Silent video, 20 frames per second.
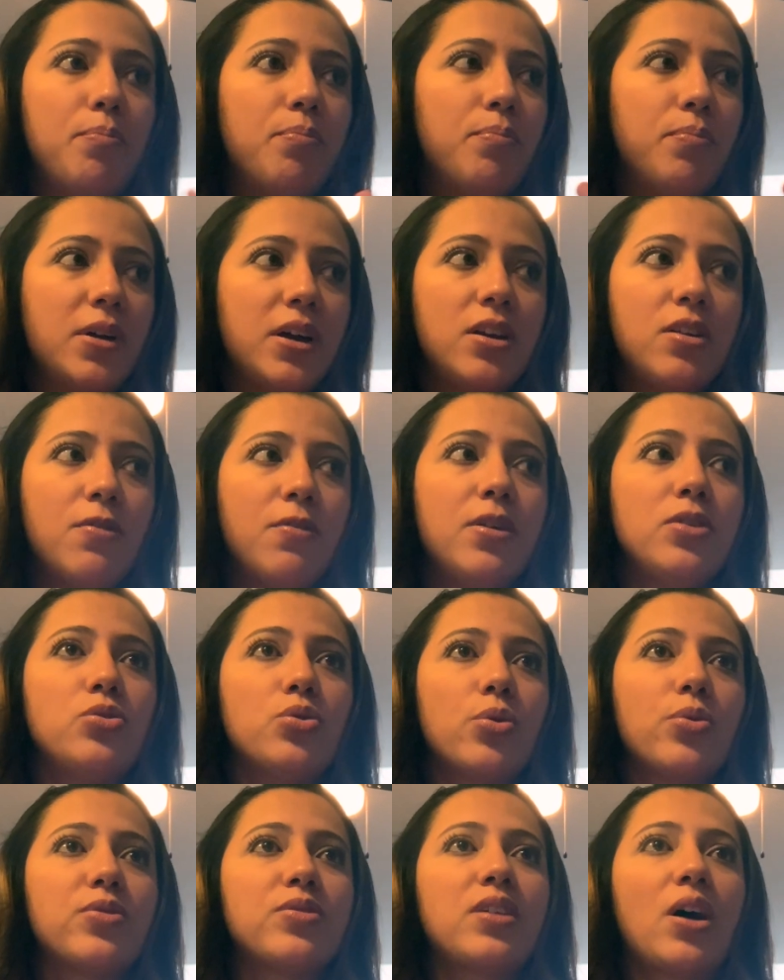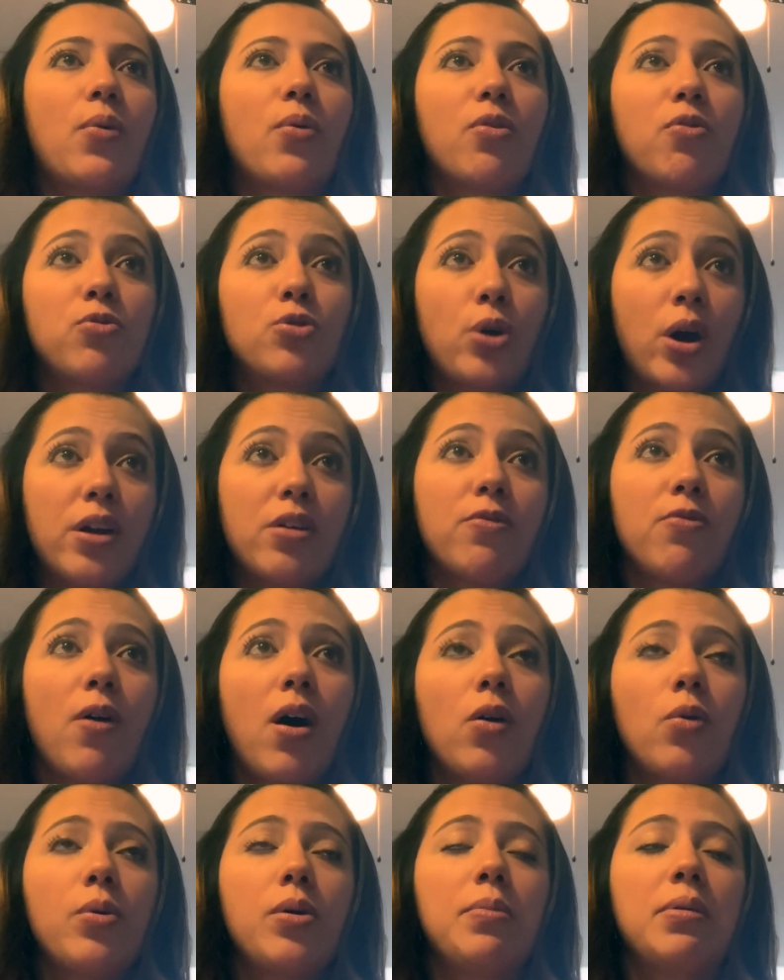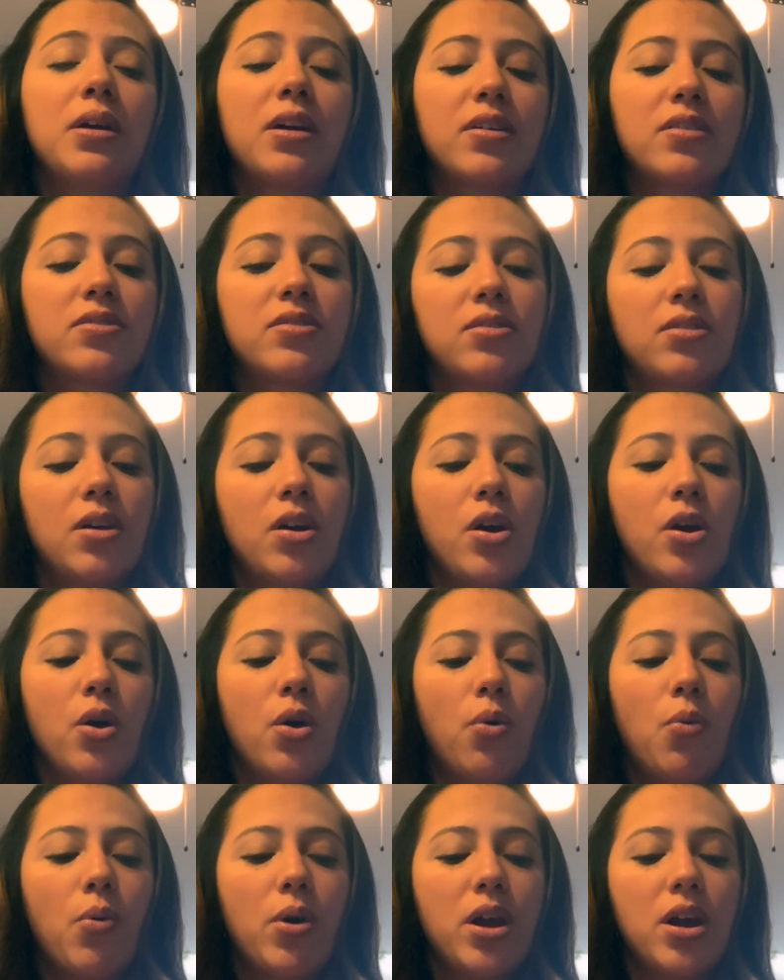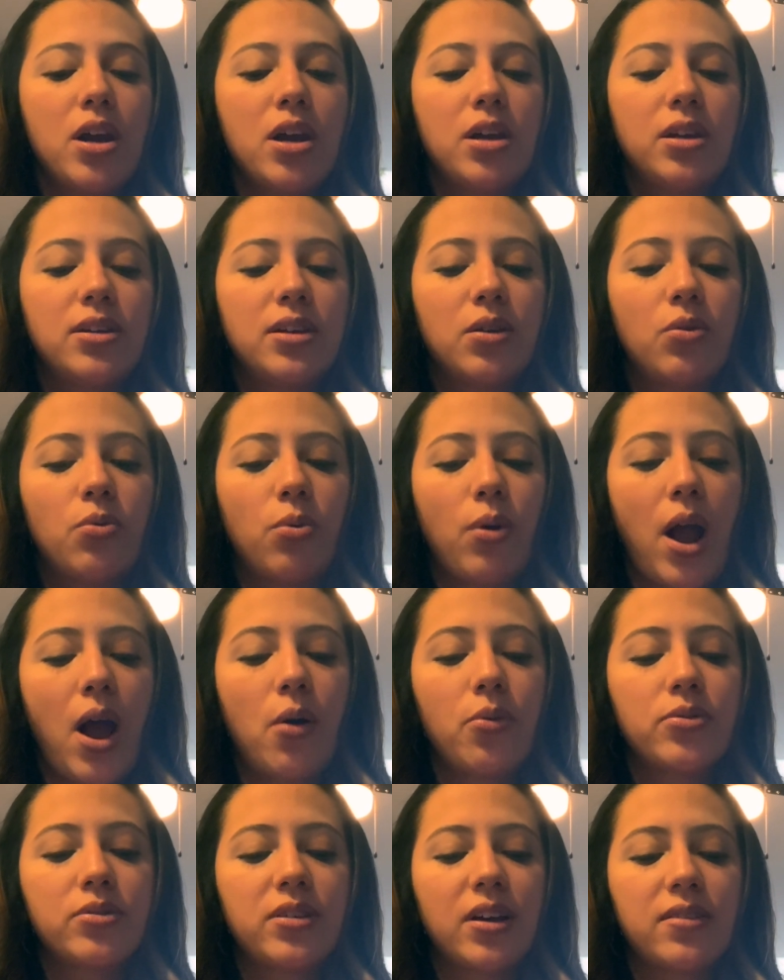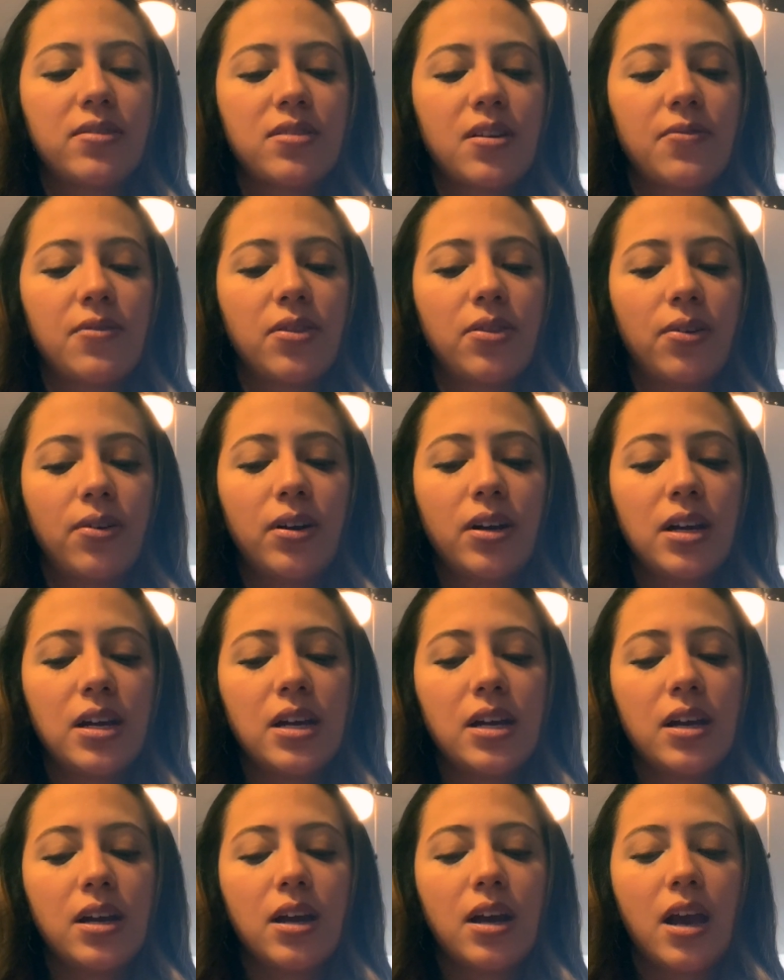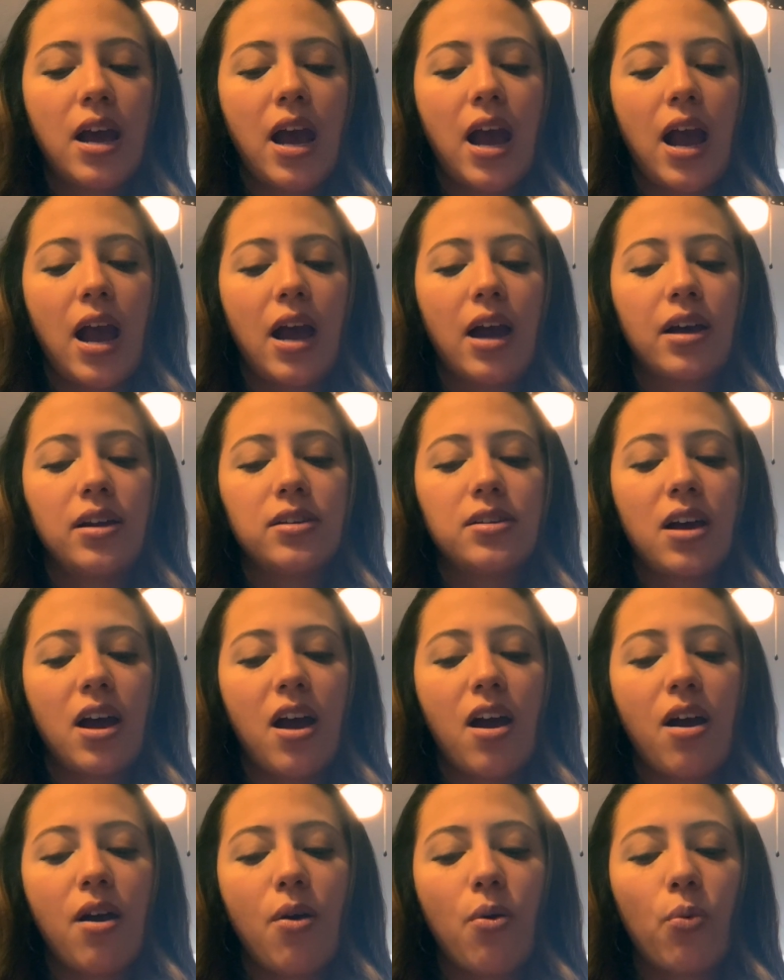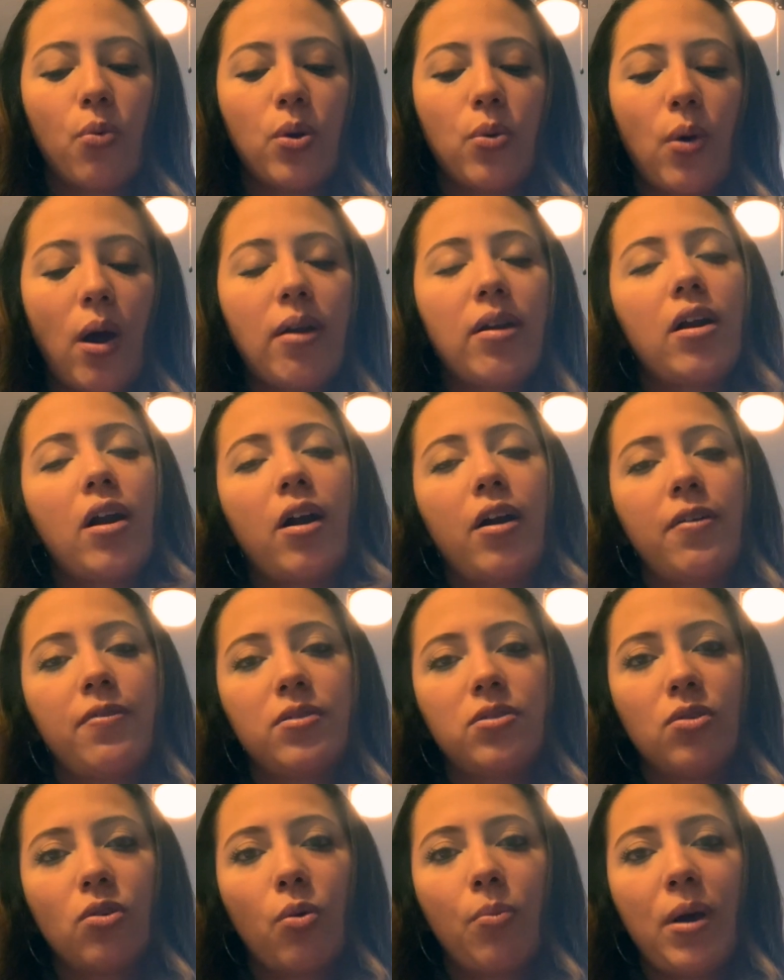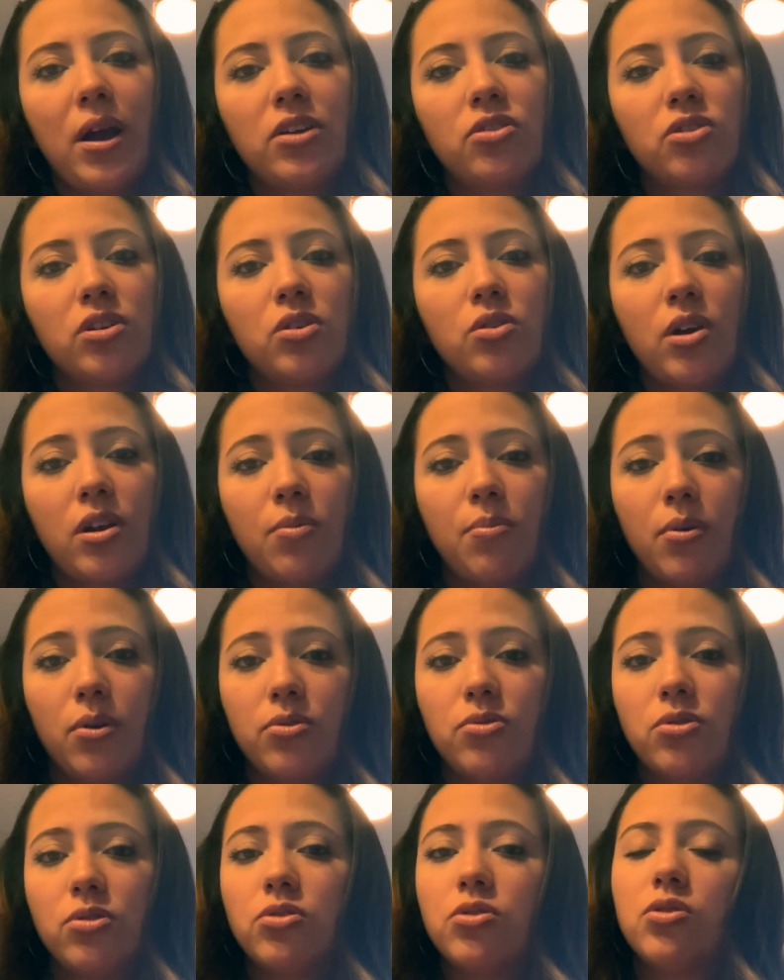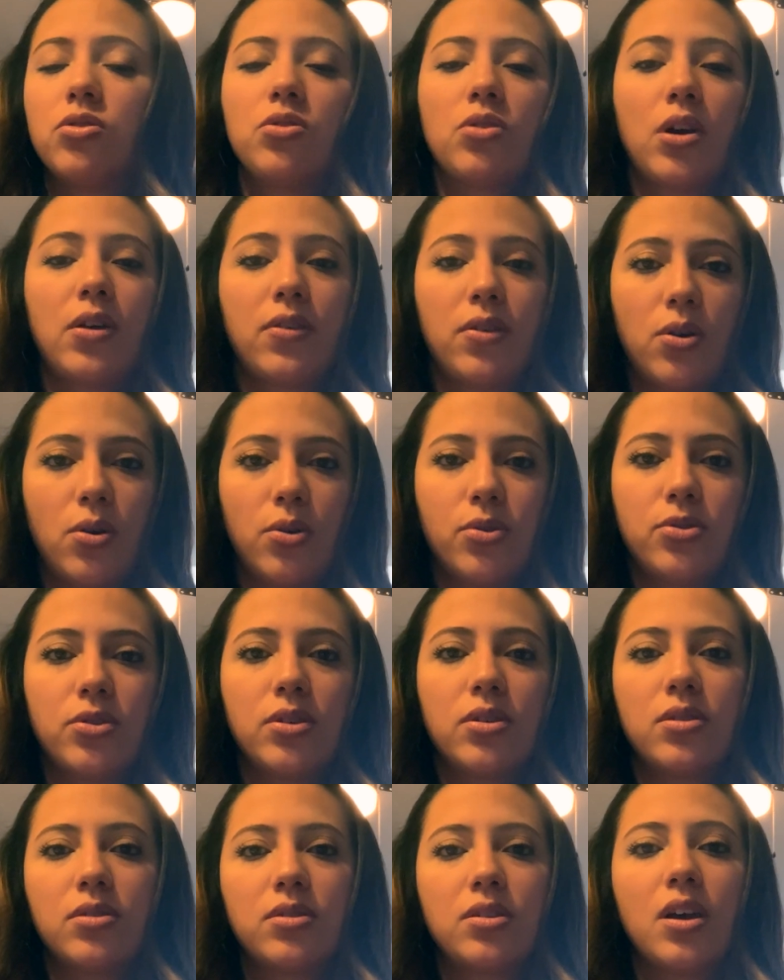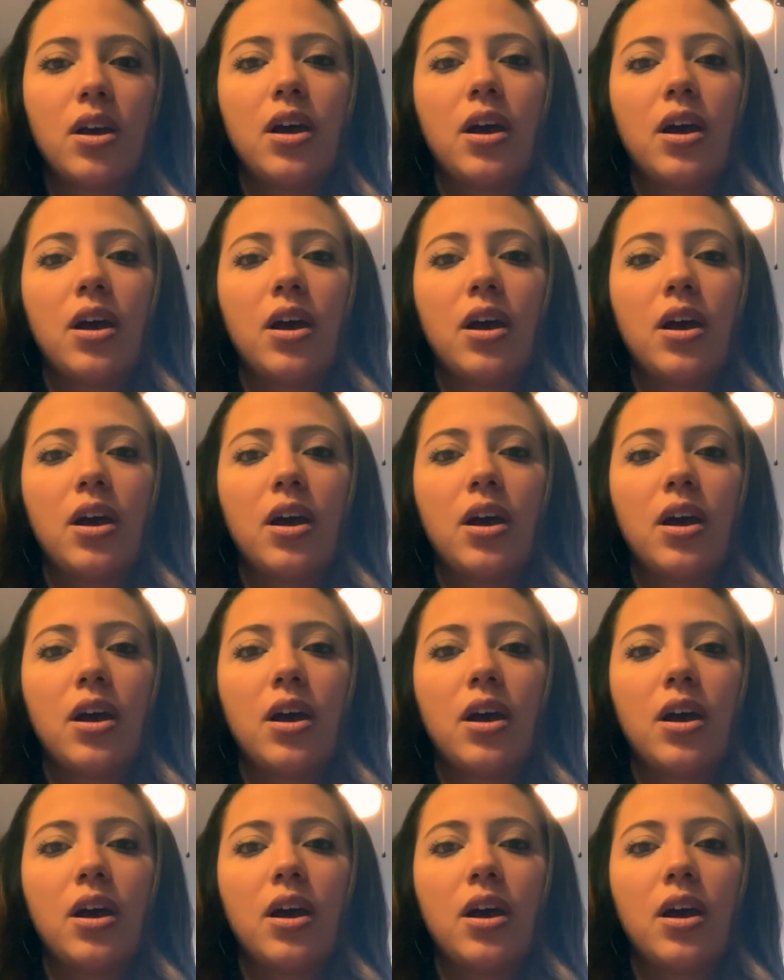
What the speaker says: individuals that were trying to follow me, because we did rounds at 7:30 and we rounded on every single patient. You had a burn surgeon, you had the nurses,